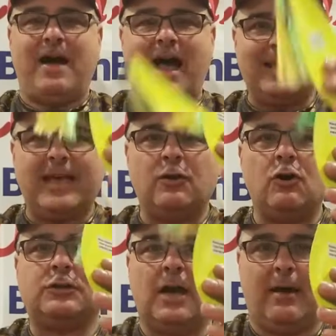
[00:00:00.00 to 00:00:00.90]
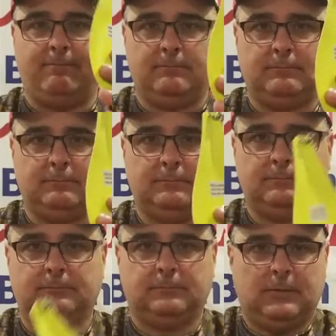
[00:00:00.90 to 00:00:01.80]
I get hooked up
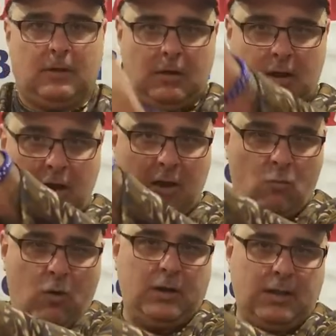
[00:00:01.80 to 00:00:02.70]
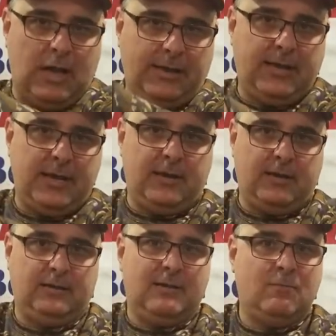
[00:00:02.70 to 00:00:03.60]
on one line here,
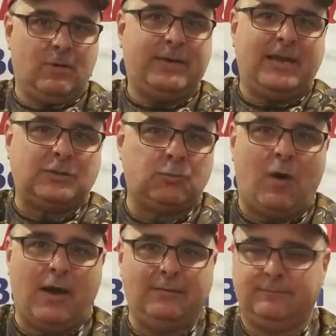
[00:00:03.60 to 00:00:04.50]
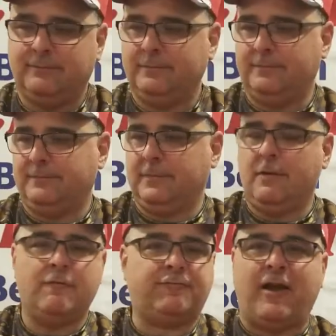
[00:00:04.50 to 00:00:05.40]
well, guess what?
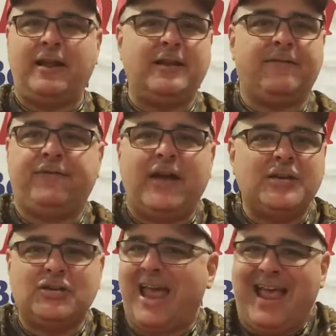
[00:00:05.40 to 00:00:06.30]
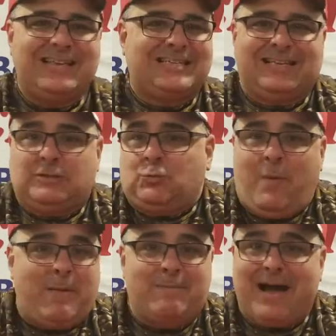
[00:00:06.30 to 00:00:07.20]
Freddy the fish ain't
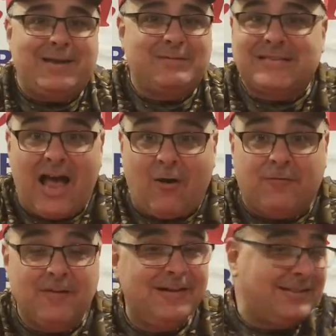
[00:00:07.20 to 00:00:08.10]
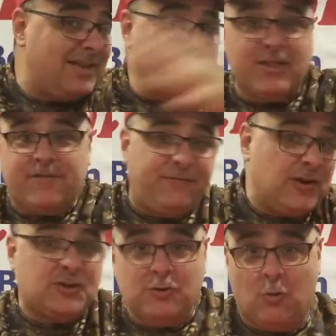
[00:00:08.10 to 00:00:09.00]
swimming by himself. There's other
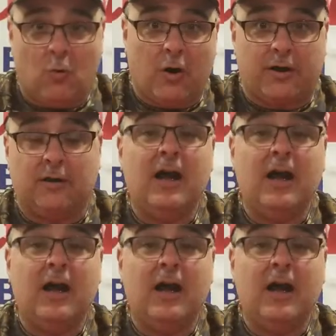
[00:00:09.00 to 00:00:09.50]
fish in the water.